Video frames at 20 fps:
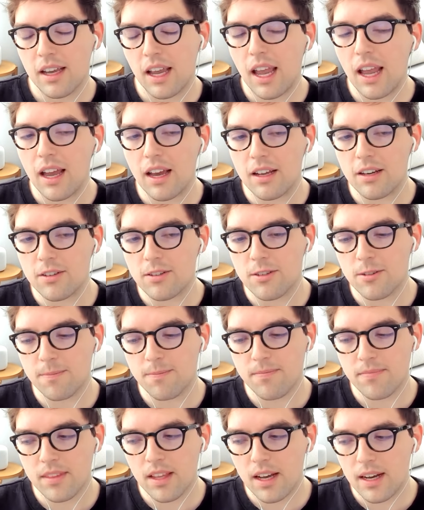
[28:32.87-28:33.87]
And
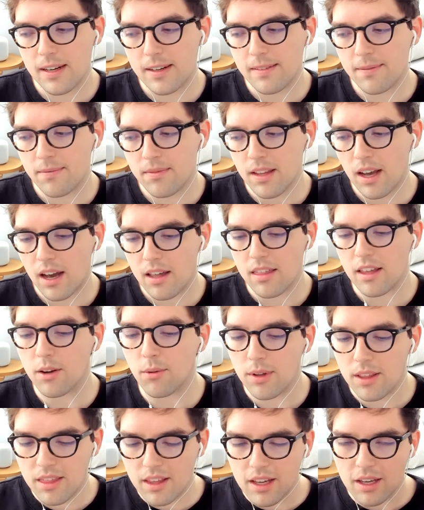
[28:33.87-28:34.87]
I think
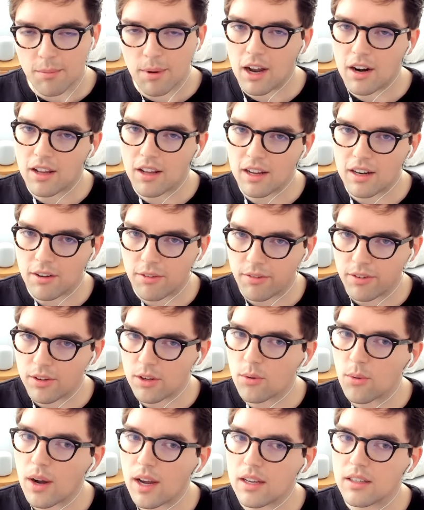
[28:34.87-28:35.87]
we think about it in a
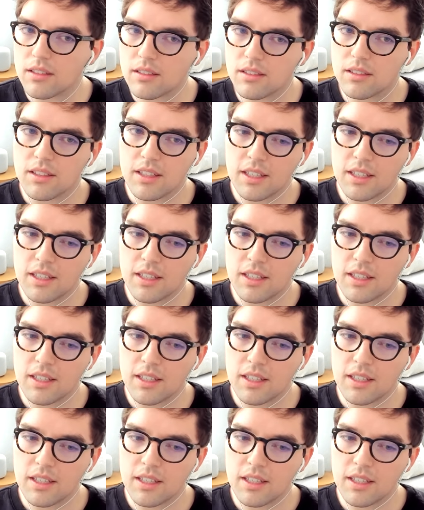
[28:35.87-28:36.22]
few ways.